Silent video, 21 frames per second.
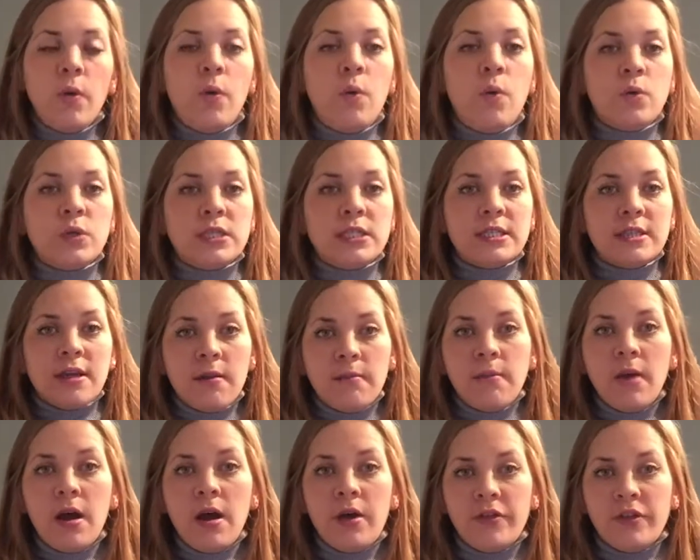or
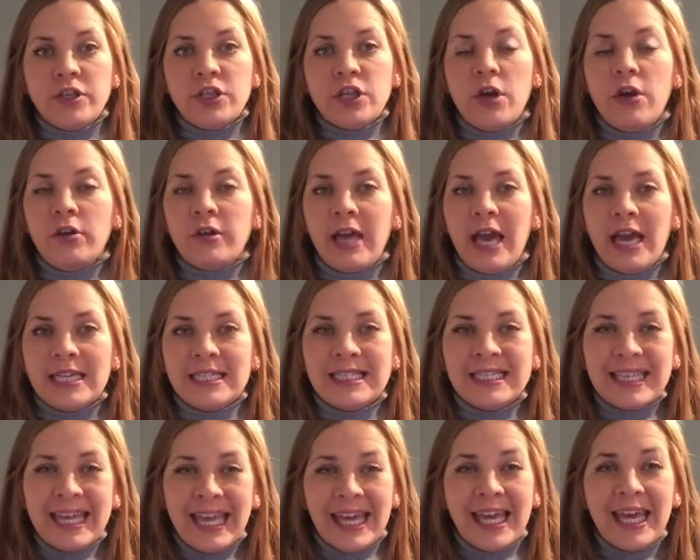some other
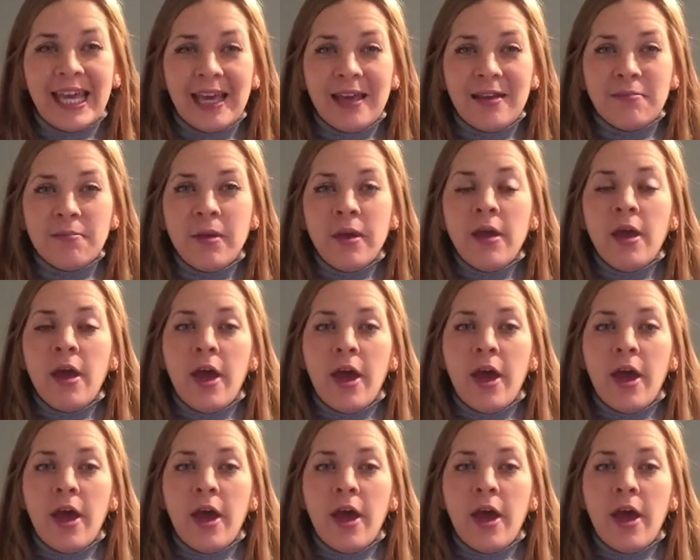childcare scheme,